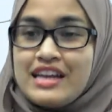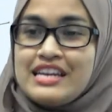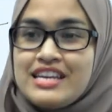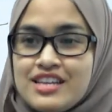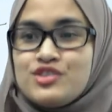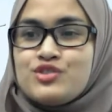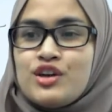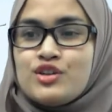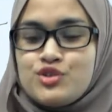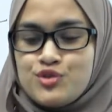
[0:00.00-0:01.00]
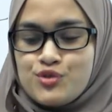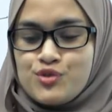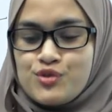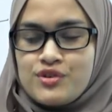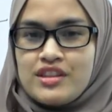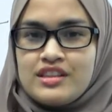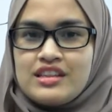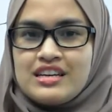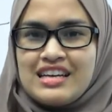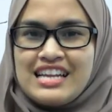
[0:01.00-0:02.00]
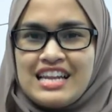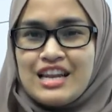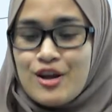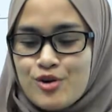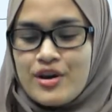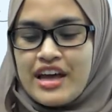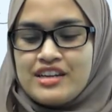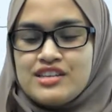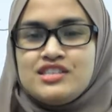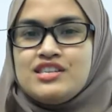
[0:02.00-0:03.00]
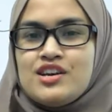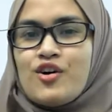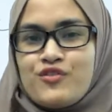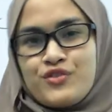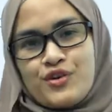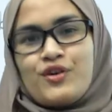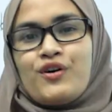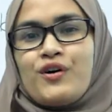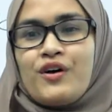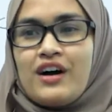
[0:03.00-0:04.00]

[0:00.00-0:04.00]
leads to the low energy of your